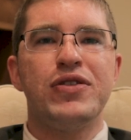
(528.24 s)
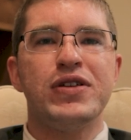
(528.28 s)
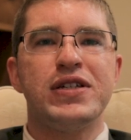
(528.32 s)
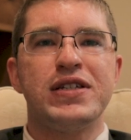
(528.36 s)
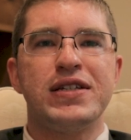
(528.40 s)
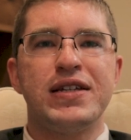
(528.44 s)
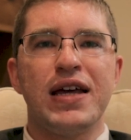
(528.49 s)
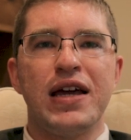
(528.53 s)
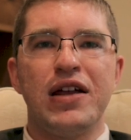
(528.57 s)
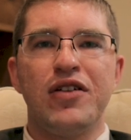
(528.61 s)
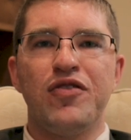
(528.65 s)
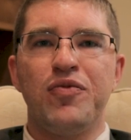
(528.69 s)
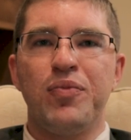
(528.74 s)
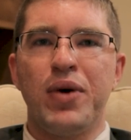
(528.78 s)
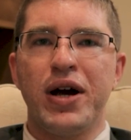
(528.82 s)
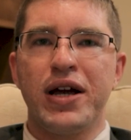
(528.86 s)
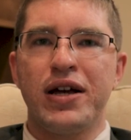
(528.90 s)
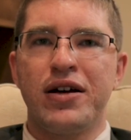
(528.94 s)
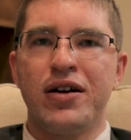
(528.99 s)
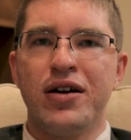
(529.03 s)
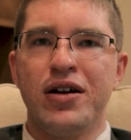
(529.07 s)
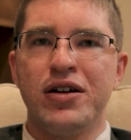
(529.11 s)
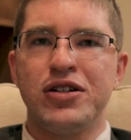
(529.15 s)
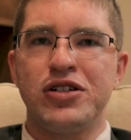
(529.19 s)
the state of
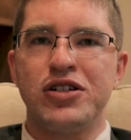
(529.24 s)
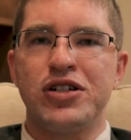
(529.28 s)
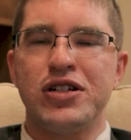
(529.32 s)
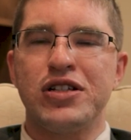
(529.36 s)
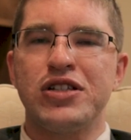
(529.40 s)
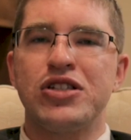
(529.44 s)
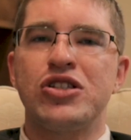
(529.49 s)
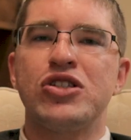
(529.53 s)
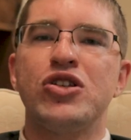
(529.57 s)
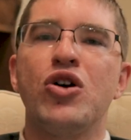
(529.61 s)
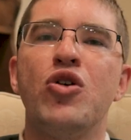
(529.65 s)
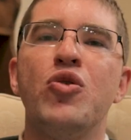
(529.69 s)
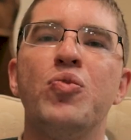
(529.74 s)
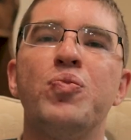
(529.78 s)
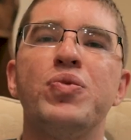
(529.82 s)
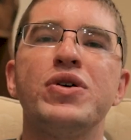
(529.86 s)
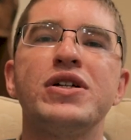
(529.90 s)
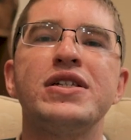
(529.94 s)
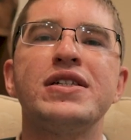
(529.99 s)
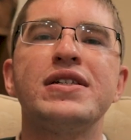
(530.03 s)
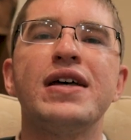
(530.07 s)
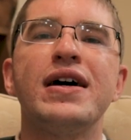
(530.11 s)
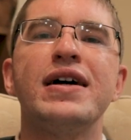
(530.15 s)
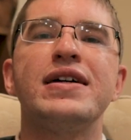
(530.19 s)
my conscience so
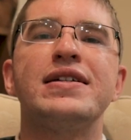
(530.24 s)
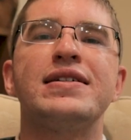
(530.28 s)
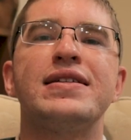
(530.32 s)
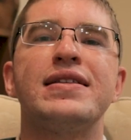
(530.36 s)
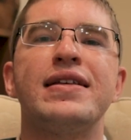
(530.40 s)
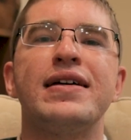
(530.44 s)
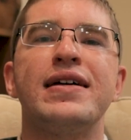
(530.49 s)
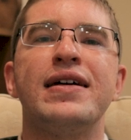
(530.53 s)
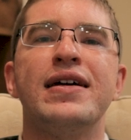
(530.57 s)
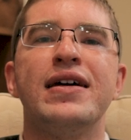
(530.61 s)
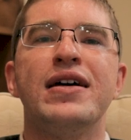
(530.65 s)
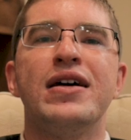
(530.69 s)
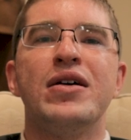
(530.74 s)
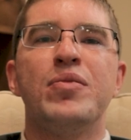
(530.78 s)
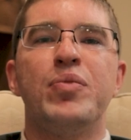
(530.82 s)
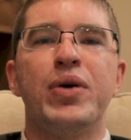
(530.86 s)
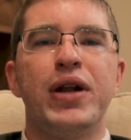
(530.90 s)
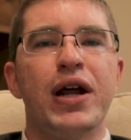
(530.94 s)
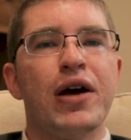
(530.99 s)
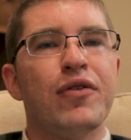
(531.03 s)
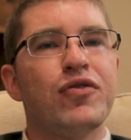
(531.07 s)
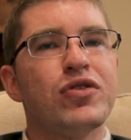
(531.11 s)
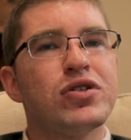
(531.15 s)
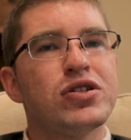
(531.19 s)
precisely,
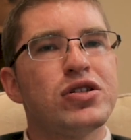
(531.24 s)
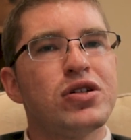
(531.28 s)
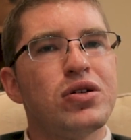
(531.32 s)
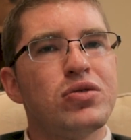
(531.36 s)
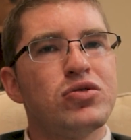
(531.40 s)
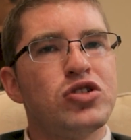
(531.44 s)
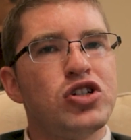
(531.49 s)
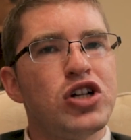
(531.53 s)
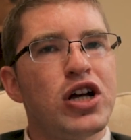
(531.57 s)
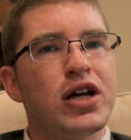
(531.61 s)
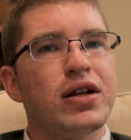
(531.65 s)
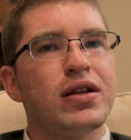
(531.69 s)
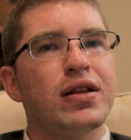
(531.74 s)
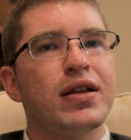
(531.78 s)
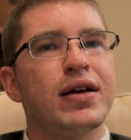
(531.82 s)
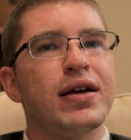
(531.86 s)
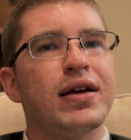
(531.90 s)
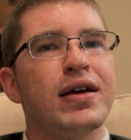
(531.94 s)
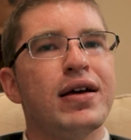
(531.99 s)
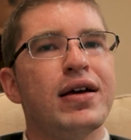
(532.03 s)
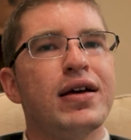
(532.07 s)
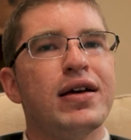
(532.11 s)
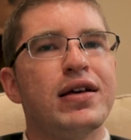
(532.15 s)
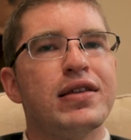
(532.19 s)
but ever so
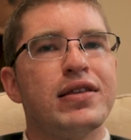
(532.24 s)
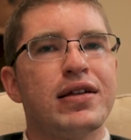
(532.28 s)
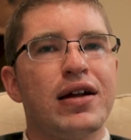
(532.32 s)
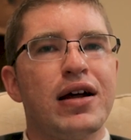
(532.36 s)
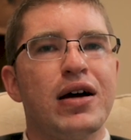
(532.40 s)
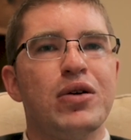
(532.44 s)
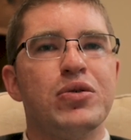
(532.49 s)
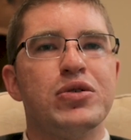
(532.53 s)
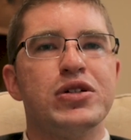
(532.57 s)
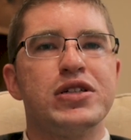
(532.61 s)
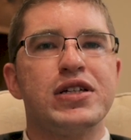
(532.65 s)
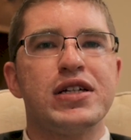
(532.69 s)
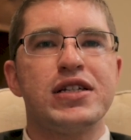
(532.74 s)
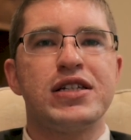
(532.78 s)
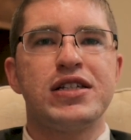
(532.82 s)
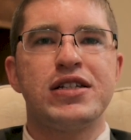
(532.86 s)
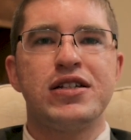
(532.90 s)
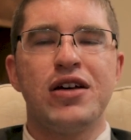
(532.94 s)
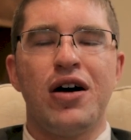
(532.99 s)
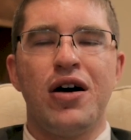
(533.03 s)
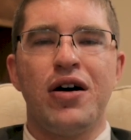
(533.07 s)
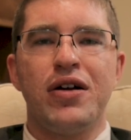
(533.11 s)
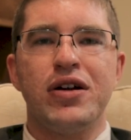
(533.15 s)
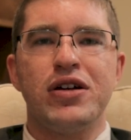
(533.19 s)
gently, that I was
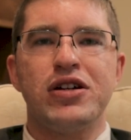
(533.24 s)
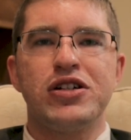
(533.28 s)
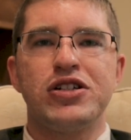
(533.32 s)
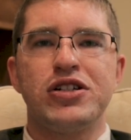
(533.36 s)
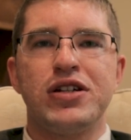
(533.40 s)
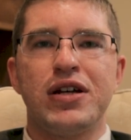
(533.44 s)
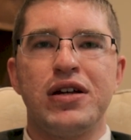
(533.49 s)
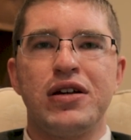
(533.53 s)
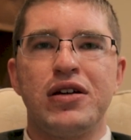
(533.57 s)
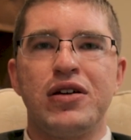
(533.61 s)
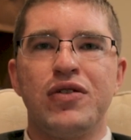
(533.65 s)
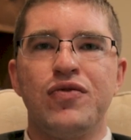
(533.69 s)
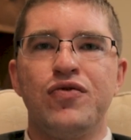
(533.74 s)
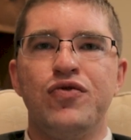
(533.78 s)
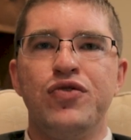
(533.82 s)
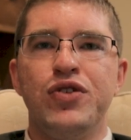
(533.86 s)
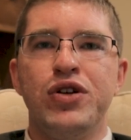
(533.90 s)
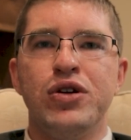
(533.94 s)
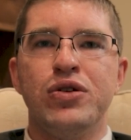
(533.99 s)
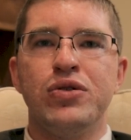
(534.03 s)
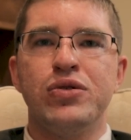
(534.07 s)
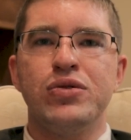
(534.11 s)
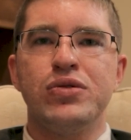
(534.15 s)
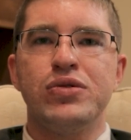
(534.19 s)
astonished and
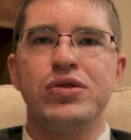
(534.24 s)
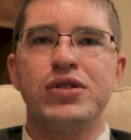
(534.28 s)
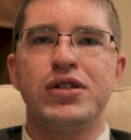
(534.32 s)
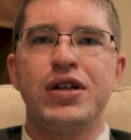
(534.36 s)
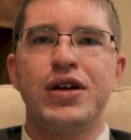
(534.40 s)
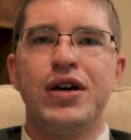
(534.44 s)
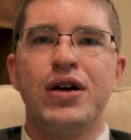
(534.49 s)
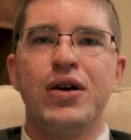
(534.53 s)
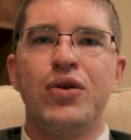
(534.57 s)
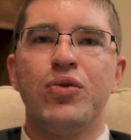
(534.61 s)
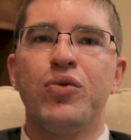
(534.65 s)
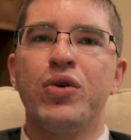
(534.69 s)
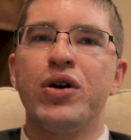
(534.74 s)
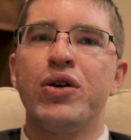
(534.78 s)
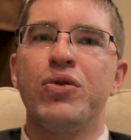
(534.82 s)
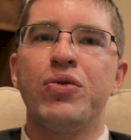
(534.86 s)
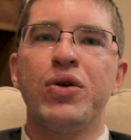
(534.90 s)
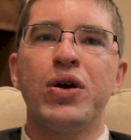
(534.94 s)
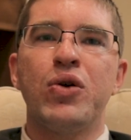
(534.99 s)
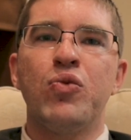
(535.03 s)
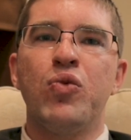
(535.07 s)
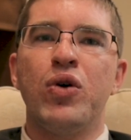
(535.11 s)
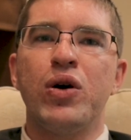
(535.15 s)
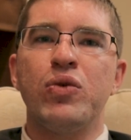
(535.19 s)
confused,
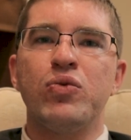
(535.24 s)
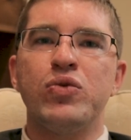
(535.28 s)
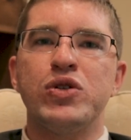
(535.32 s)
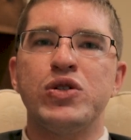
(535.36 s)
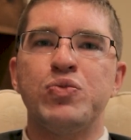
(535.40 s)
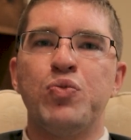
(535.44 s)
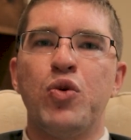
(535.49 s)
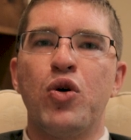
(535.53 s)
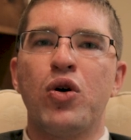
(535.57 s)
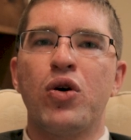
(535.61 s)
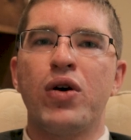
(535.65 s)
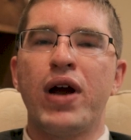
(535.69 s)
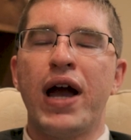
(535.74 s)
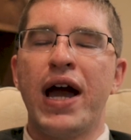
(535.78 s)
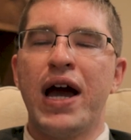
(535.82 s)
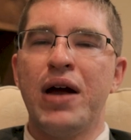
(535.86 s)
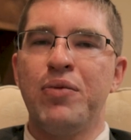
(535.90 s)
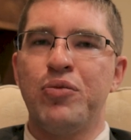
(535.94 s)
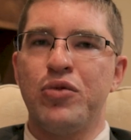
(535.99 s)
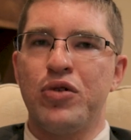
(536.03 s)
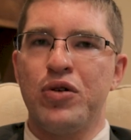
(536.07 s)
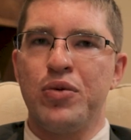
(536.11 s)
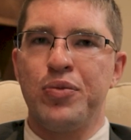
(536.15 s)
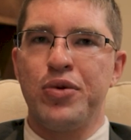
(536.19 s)
wondering what was more
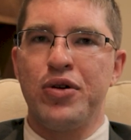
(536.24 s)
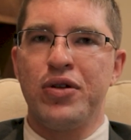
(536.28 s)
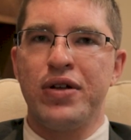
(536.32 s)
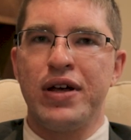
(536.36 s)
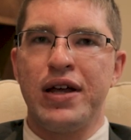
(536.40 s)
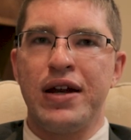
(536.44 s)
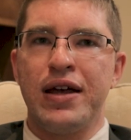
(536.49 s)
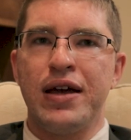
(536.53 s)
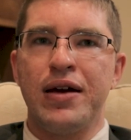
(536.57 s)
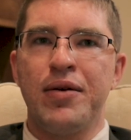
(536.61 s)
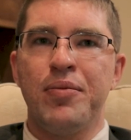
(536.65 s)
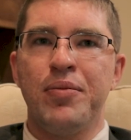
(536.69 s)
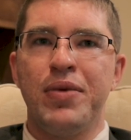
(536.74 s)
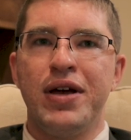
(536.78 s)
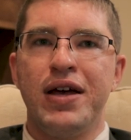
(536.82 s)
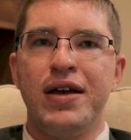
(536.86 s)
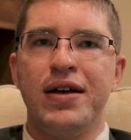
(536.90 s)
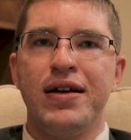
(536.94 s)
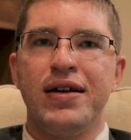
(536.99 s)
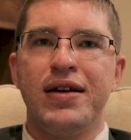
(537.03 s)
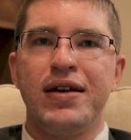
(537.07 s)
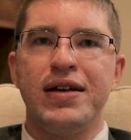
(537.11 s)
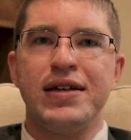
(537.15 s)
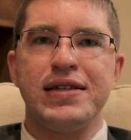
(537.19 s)
admirable in him
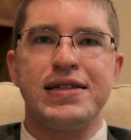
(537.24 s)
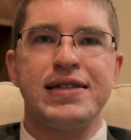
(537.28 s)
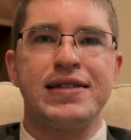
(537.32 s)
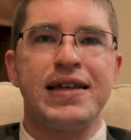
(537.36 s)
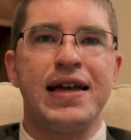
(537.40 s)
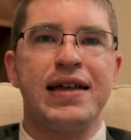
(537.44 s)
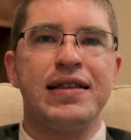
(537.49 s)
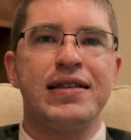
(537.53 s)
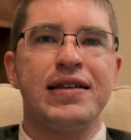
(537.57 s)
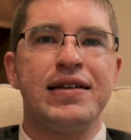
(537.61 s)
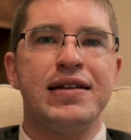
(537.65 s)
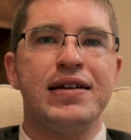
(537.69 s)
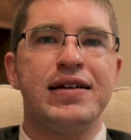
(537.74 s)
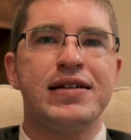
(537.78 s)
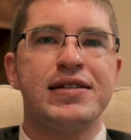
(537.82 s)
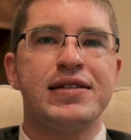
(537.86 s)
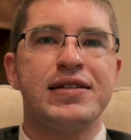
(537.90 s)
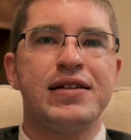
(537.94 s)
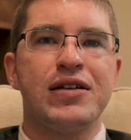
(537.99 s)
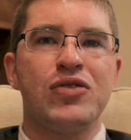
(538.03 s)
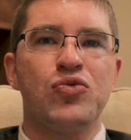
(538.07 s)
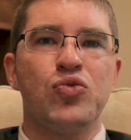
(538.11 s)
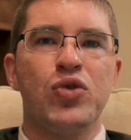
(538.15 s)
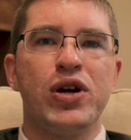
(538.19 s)
his
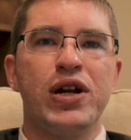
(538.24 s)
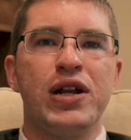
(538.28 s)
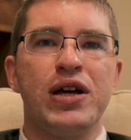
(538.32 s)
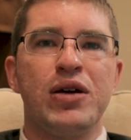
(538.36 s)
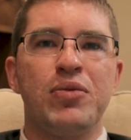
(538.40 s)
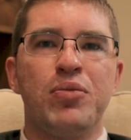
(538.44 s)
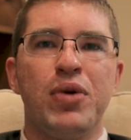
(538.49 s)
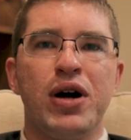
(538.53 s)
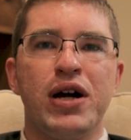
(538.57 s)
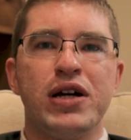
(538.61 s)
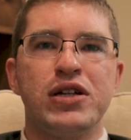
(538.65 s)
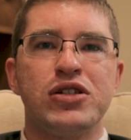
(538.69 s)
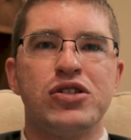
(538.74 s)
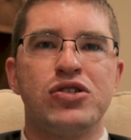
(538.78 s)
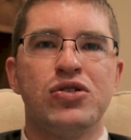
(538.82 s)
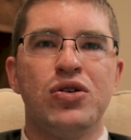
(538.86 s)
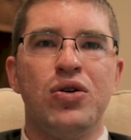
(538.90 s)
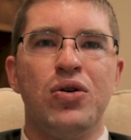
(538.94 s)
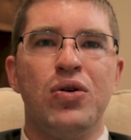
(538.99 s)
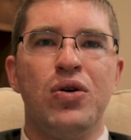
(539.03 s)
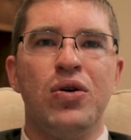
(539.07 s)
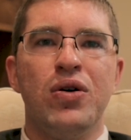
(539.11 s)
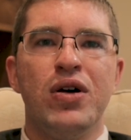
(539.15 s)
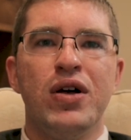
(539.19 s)
saintliness in reading my
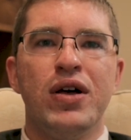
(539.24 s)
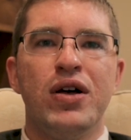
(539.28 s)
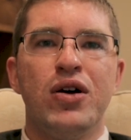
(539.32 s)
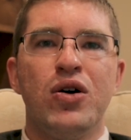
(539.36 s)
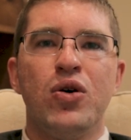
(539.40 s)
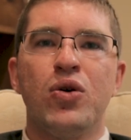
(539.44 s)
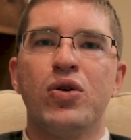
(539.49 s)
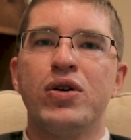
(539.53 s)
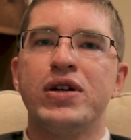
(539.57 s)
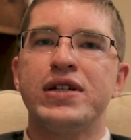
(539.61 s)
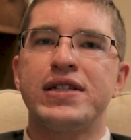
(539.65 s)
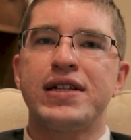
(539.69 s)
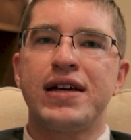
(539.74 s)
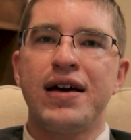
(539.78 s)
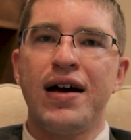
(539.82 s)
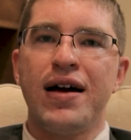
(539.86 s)
soul, or his